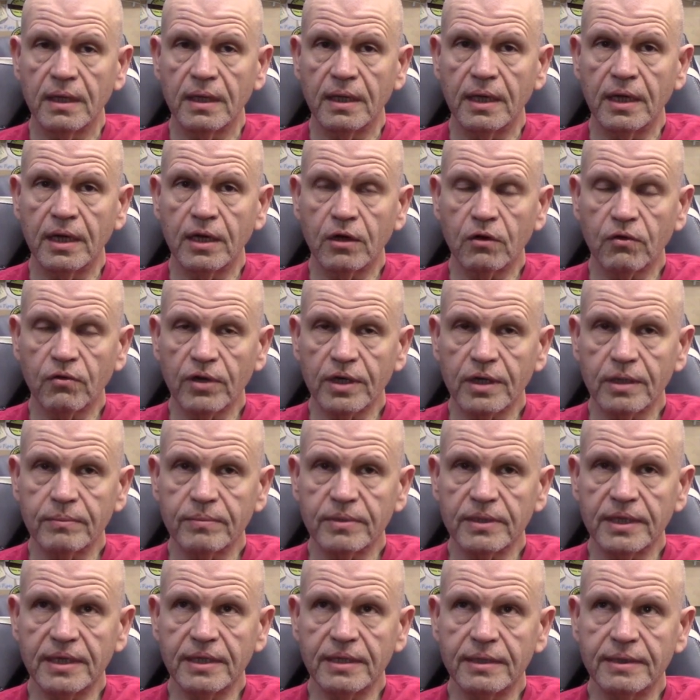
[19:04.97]

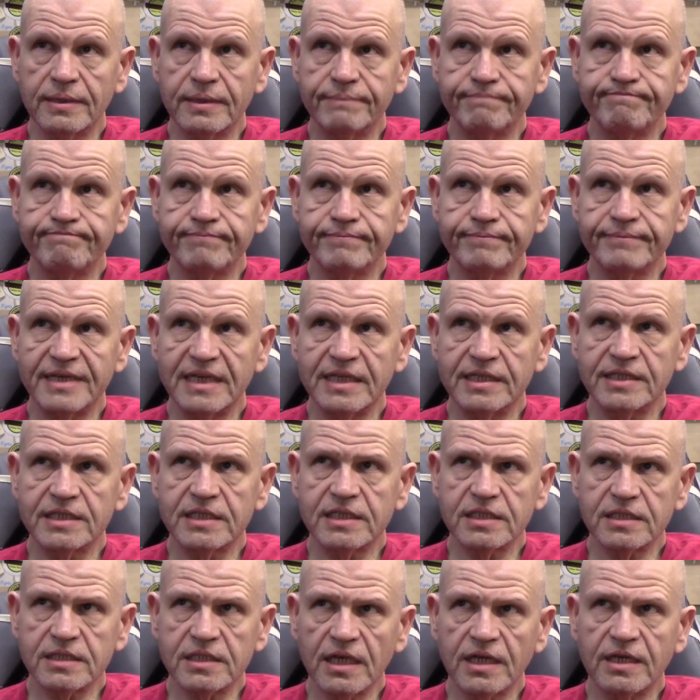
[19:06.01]
incredibly
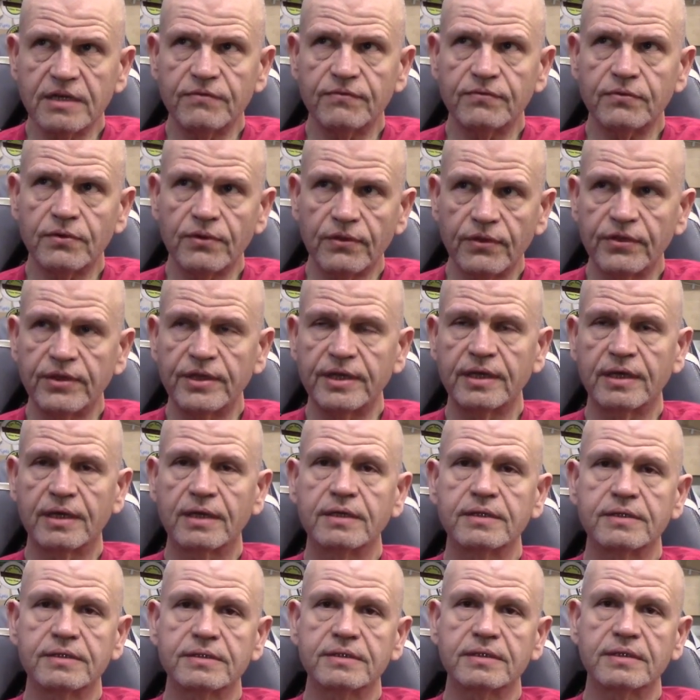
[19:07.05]
insightful
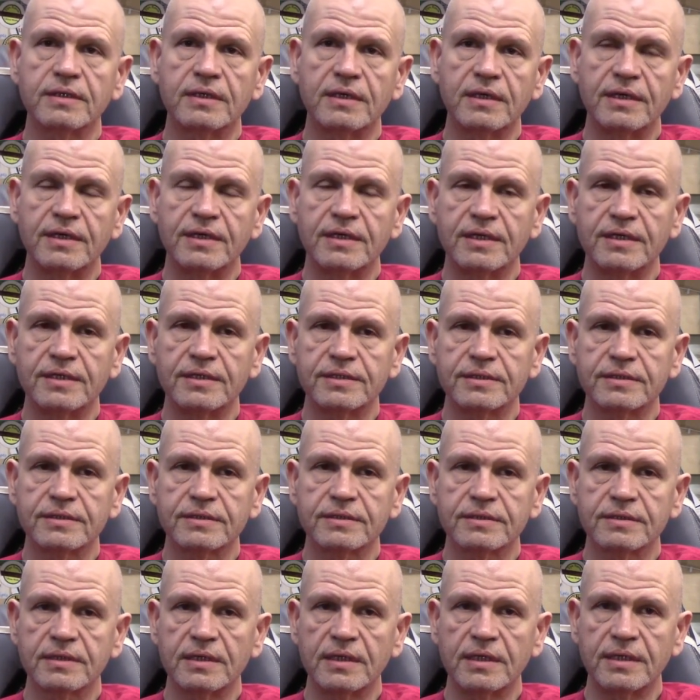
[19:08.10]
things in his
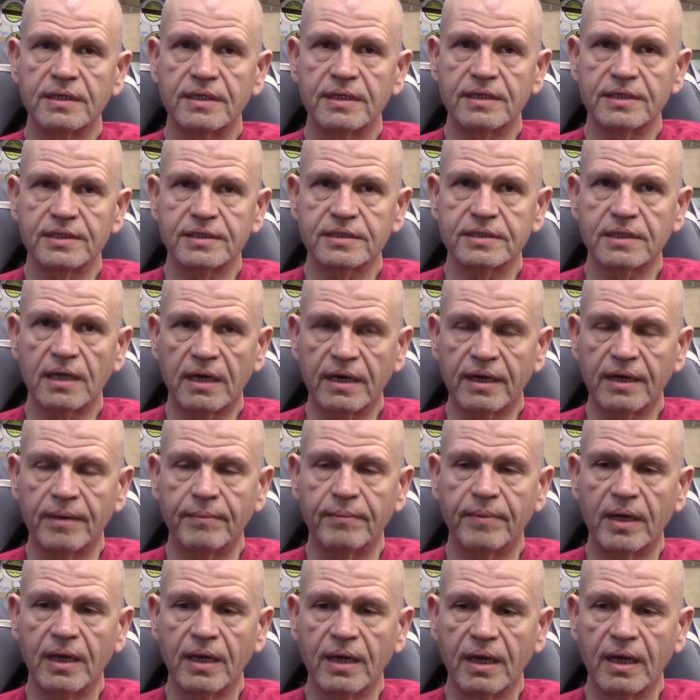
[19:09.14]
in his time